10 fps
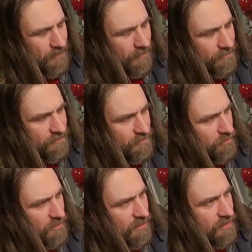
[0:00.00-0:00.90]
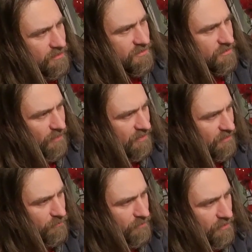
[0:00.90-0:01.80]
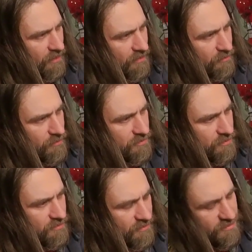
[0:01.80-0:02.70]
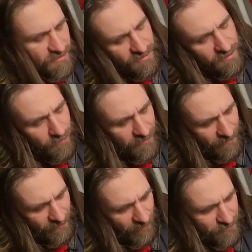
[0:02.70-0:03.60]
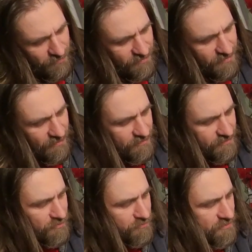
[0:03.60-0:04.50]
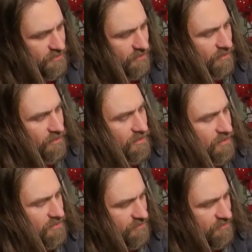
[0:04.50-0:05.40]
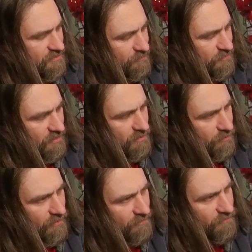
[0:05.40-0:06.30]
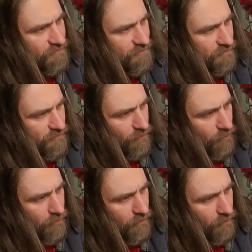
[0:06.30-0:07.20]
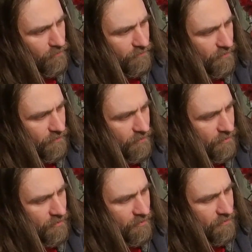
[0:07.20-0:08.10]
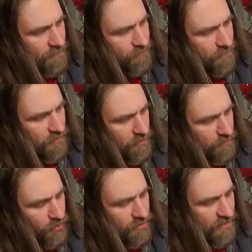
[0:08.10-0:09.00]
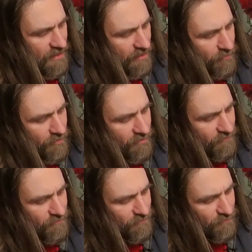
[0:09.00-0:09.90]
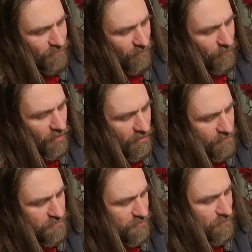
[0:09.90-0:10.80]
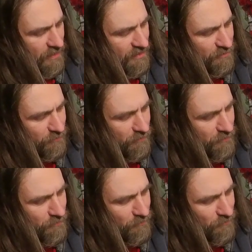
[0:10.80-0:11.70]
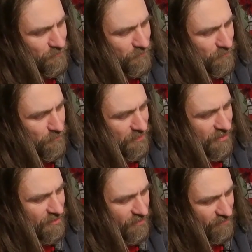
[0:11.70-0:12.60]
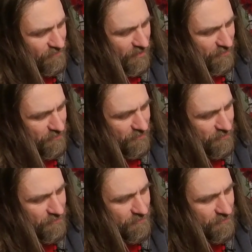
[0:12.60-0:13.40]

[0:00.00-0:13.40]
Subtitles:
And you can get into the menu, and you can, this is the only thing that I was going to say that is interesting, is it seems like you have control over, you can put the camera from auto to manual, but then none of the other